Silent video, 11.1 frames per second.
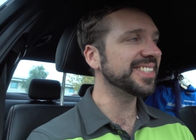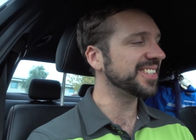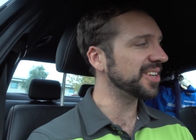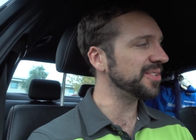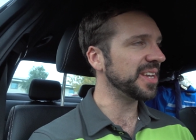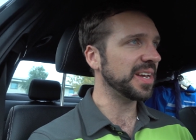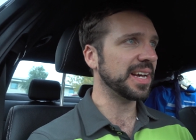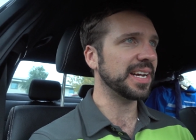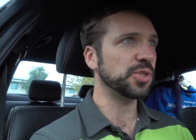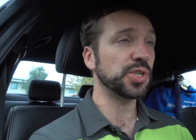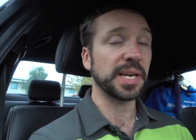So you
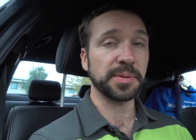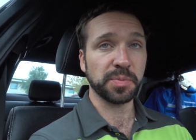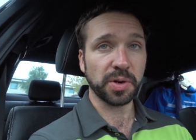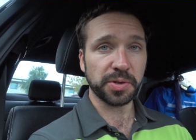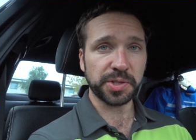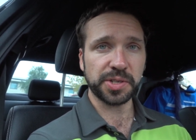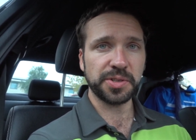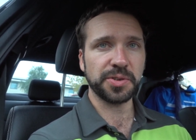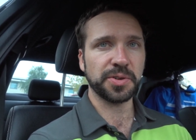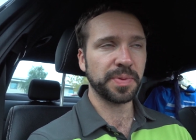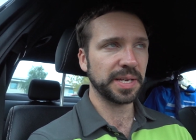had James Morrison,
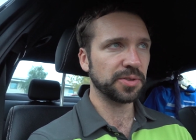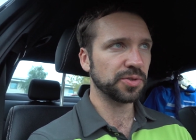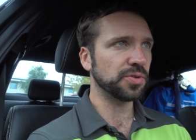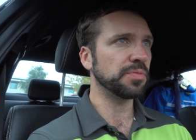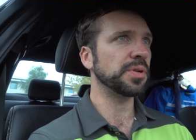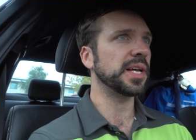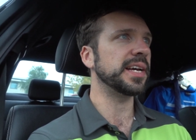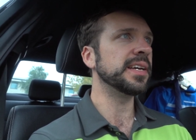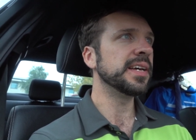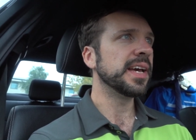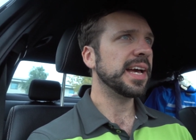European Tour
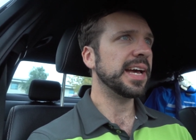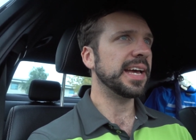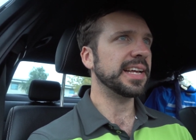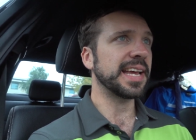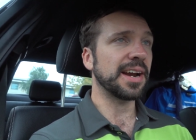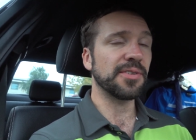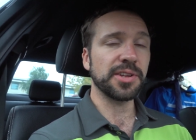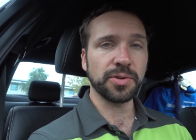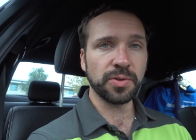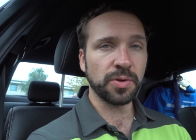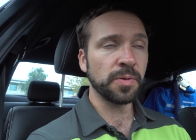player, Gary
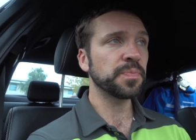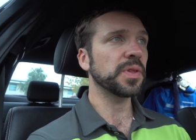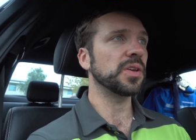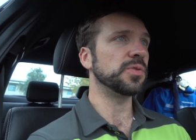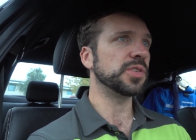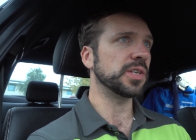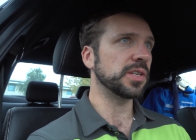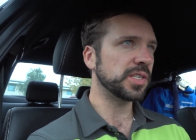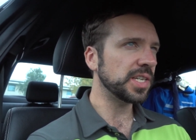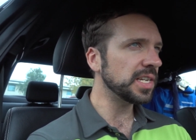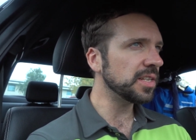Orr, who's a
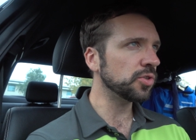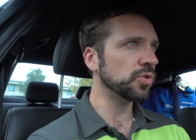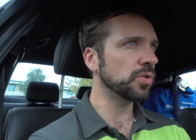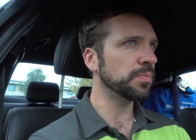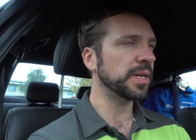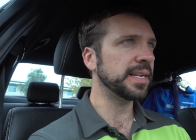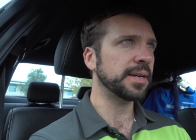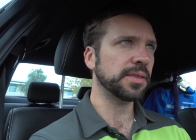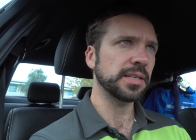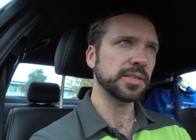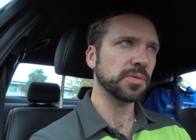Seniors Tour player now. I
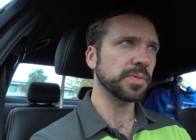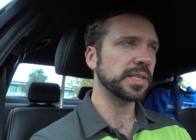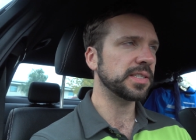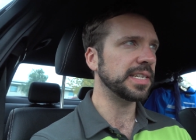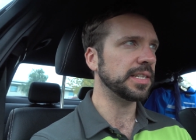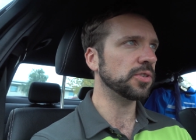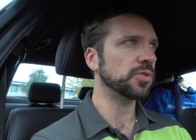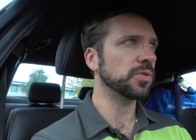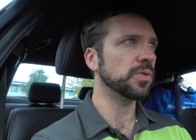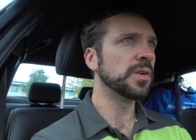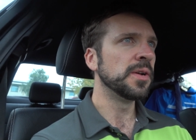think he still plays Seniors
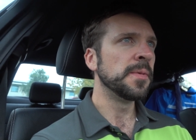Tour.